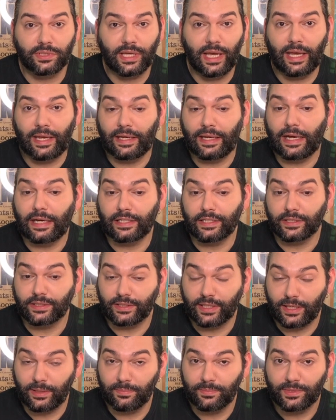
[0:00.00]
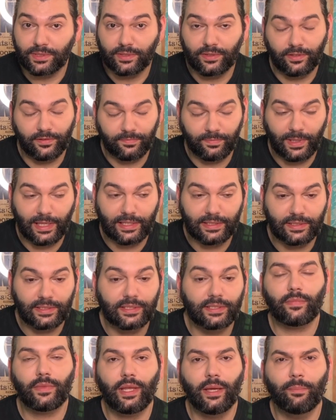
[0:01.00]
and other types of
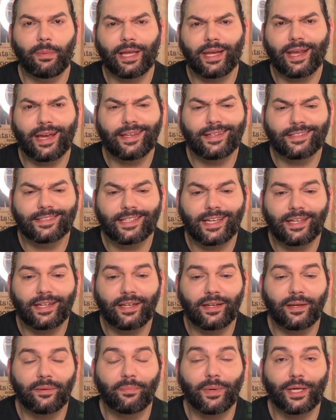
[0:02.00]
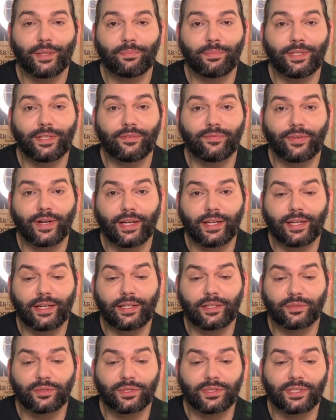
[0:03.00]
plants, but I decided it might be fun and
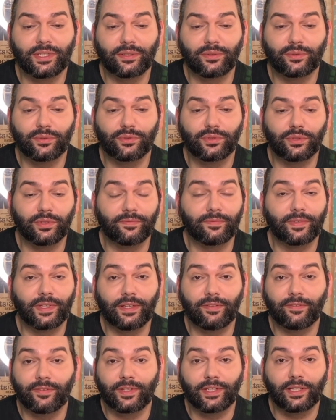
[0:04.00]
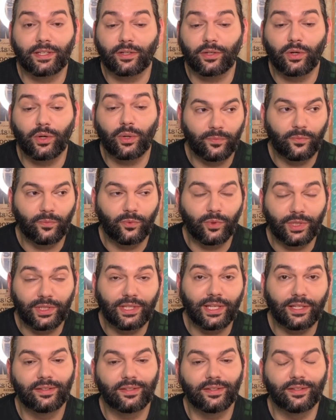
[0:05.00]
interesting to sort of give it a go. We
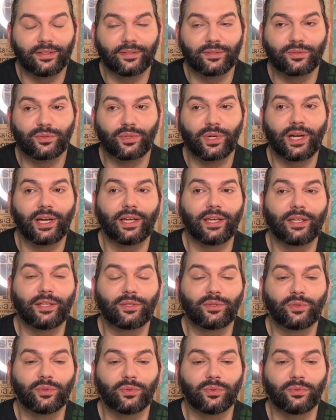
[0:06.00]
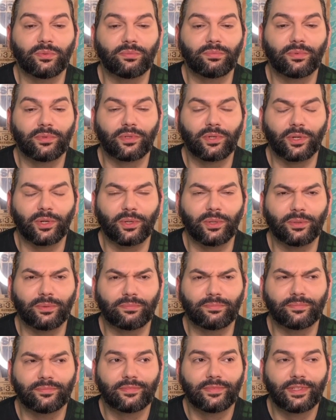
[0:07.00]
did try to grow
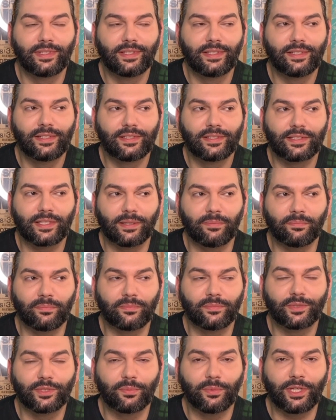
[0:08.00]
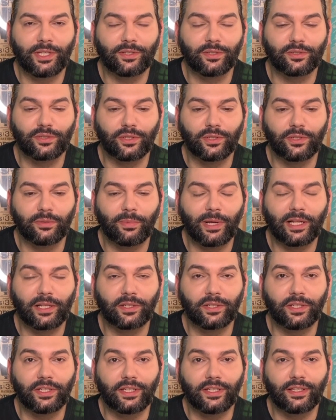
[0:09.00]
some tomatoes on the
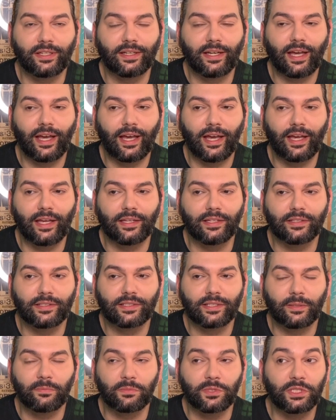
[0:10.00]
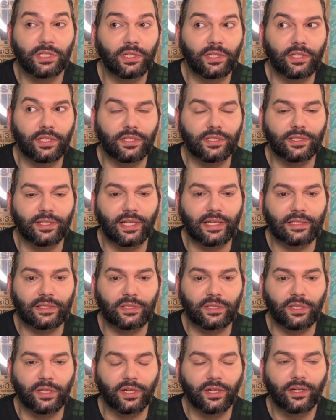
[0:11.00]
balcony and some chilies
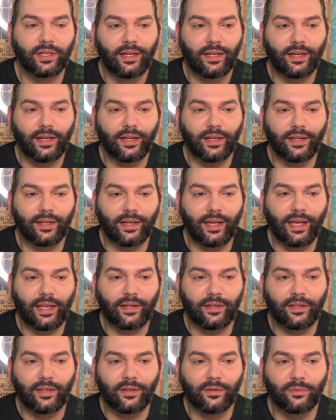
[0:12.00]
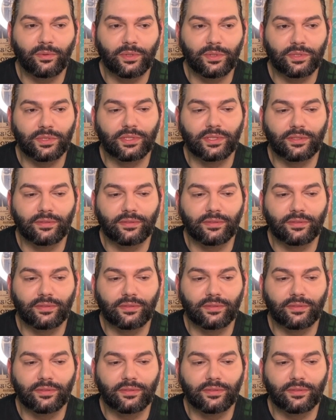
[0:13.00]
last year, and it was